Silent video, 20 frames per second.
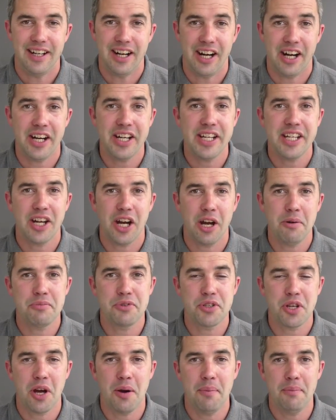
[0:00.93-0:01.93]
Hi,
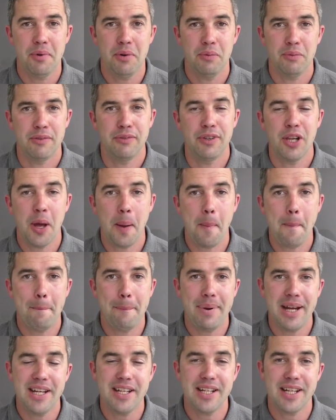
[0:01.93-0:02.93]
I'm Tom with Learn
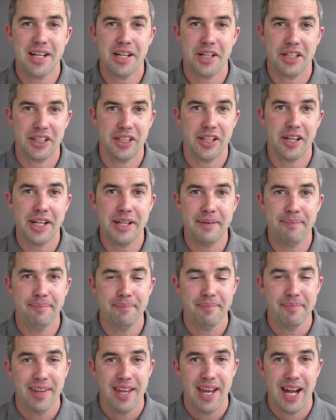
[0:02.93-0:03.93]
PDR Online,
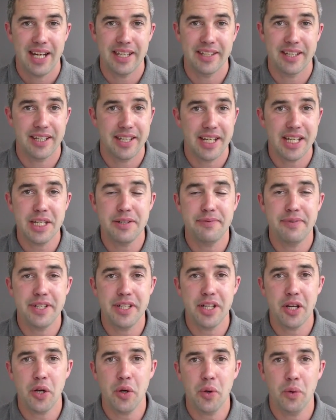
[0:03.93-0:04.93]
and in today's
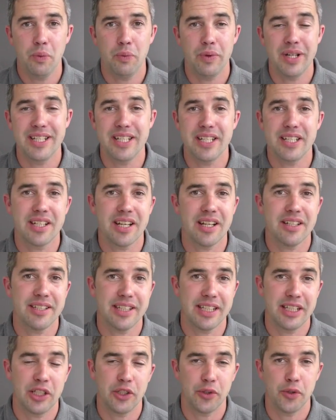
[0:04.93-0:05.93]
video we're
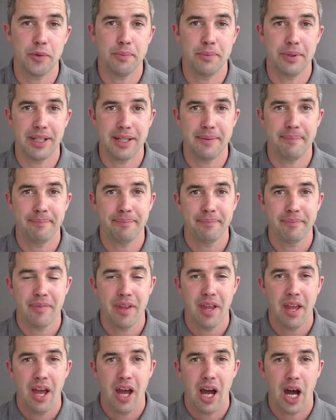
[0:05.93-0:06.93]
discussing glue pulling.
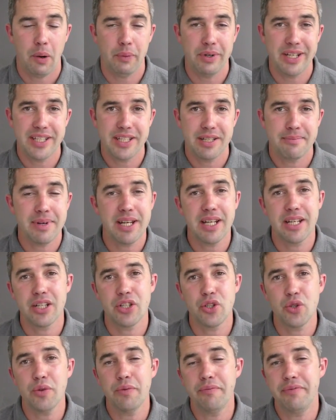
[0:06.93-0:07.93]
I wanted to make a
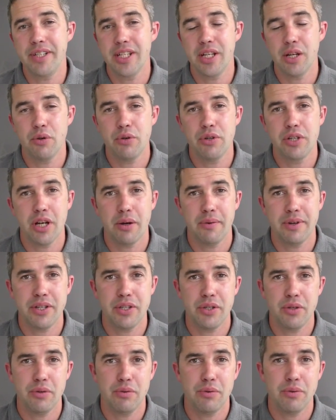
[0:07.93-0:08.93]
short video showing
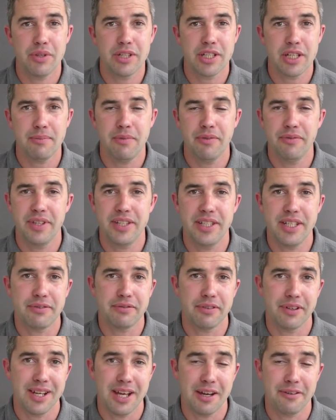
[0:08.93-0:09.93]
you some of the
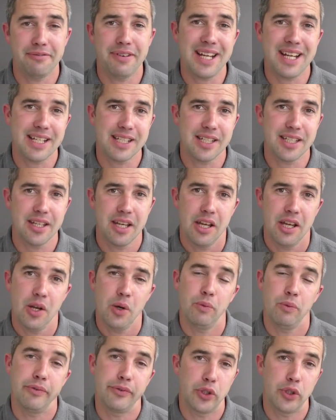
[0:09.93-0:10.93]
different effects
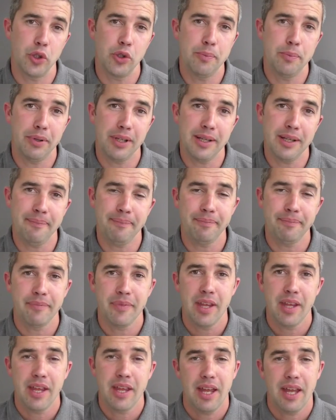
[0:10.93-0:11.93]
with glue pulling
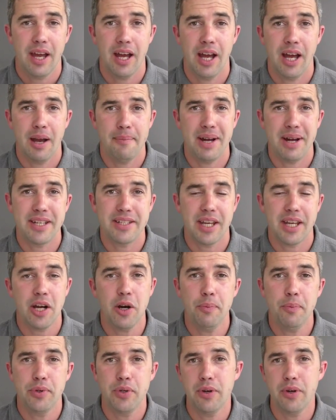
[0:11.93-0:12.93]
and to
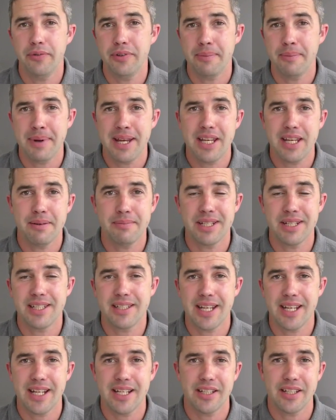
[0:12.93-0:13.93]
help you if you're making
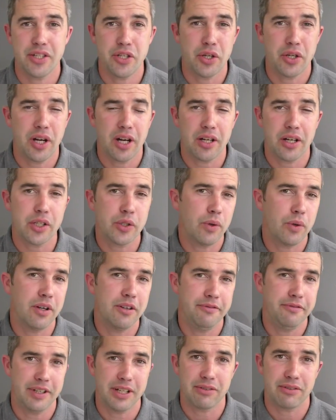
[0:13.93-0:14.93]
mistakes and you can't
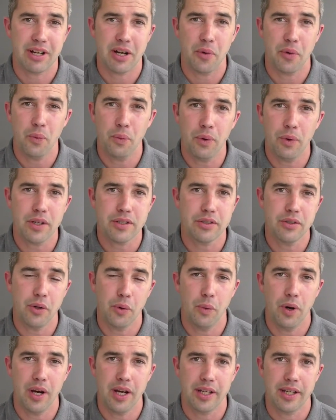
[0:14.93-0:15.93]
quite figure out what's
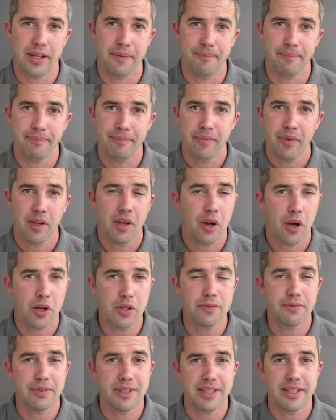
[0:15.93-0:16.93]
not working.
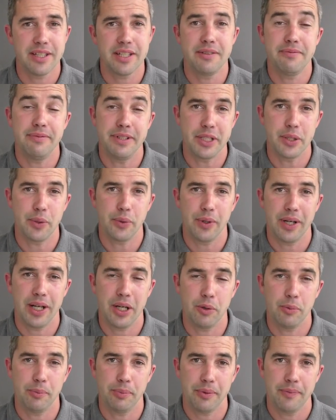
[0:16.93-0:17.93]
Hopefully this video will
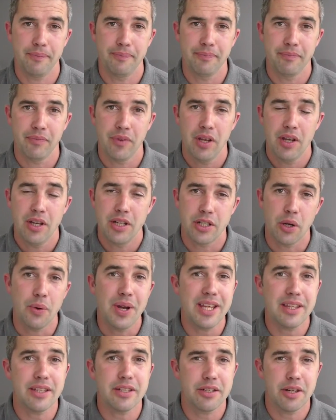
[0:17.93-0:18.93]
help. So
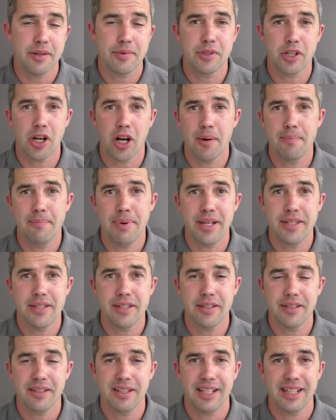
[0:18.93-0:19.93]
hit the subscribe
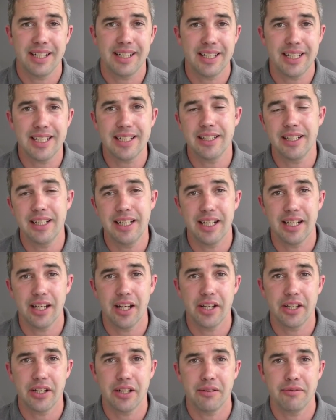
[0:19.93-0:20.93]
button, click the little
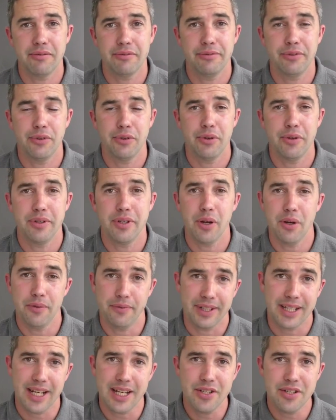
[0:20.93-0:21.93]
icon for
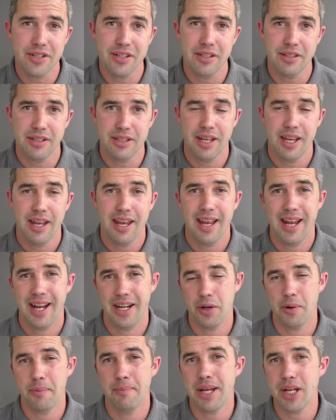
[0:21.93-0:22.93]
notifications,
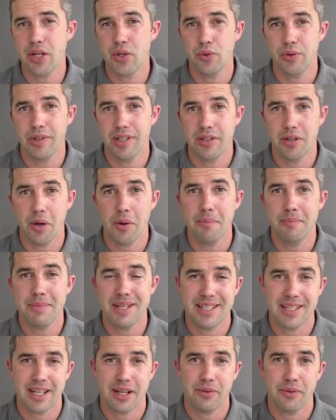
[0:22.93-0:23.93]
and it will make sure you don't
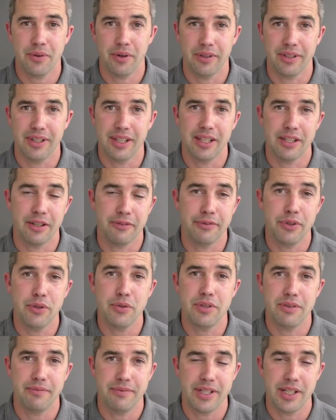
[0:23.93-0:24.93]
miss out on the
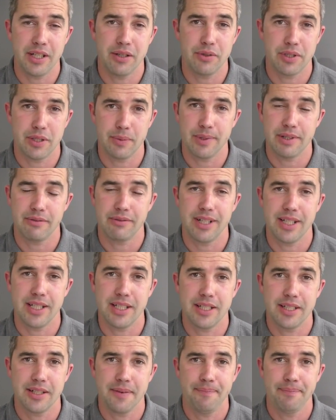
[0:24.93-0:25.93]
future videos that we
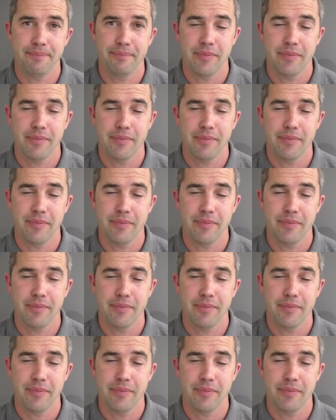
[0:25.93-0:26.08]
release.